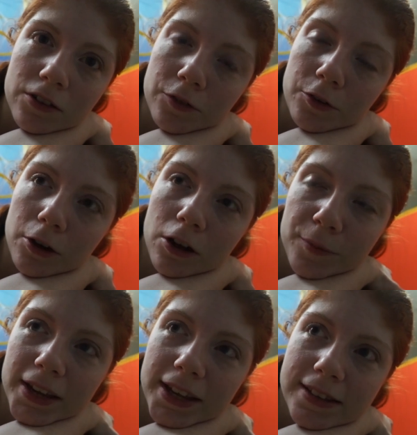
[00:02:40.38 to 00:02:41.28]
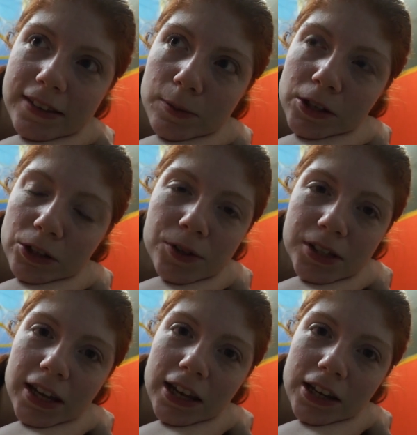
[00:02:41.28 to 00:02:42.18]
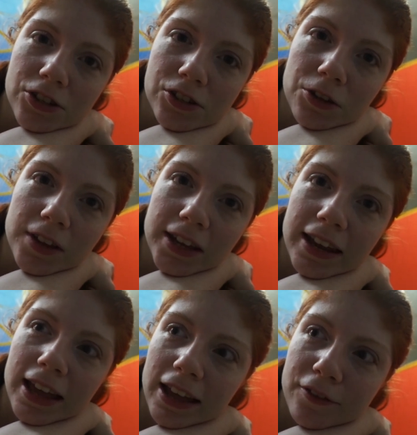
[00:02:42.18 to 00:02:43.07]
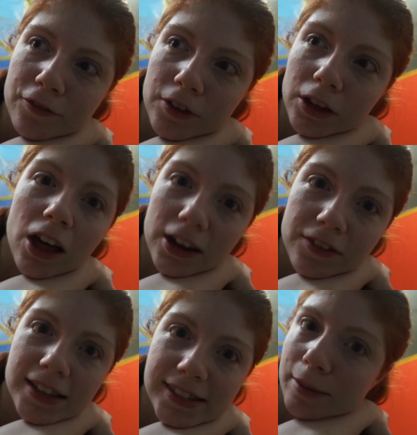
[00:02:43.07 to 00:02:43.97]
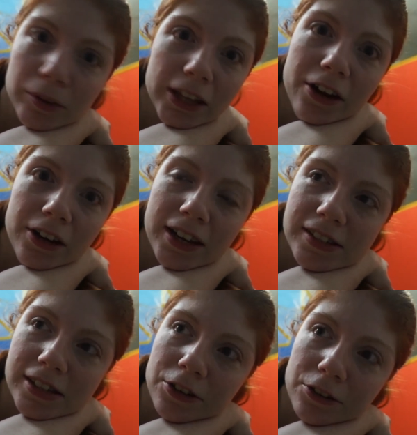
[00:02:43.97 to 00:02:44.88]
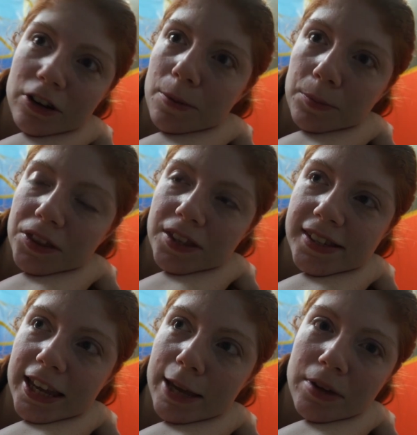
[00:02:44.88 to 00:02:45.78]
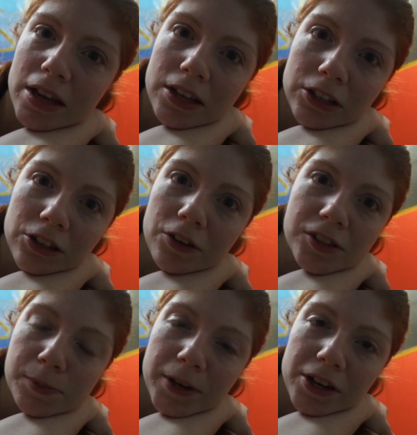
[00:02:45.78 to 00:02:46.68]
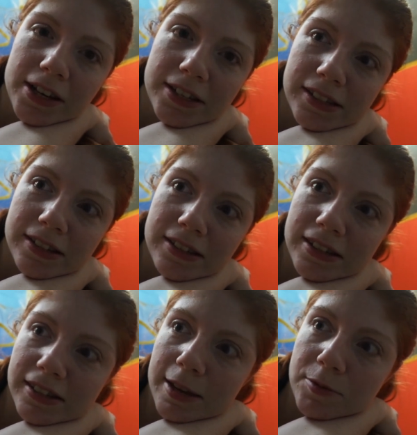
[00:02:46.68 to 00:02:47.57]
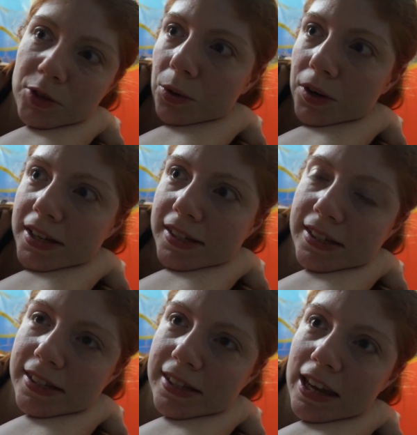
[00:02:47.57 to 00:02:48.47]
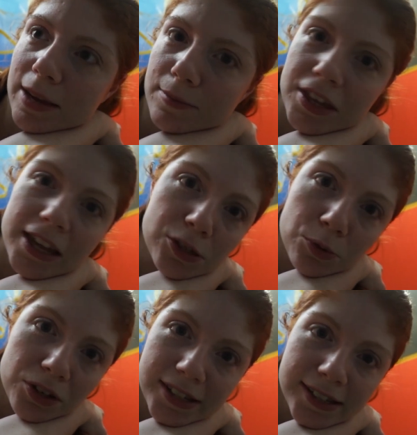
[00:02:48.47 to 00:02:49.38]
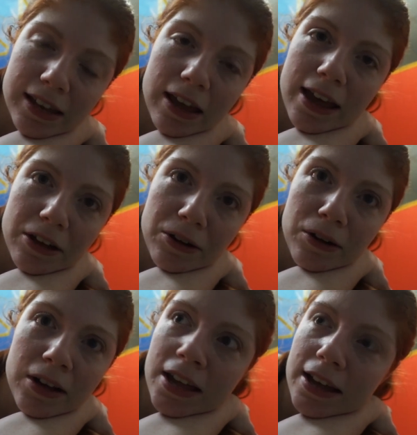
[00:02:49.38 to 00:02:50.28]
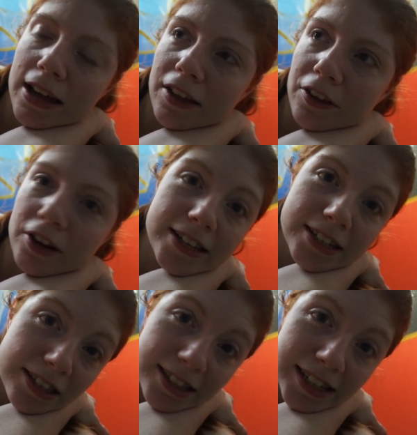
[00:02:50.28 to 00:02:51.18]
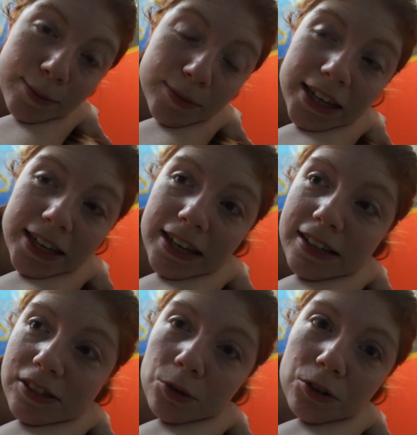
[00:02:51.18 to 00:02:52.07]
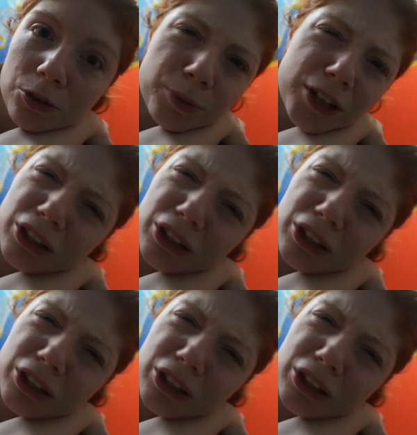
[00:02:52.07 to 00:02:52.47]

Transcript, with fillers: for all my kids to be close in age so they can have a lot of that similarities. They grew up with the same, you know, experiences, the same toys, the same things were in style, they're into the same things or pretty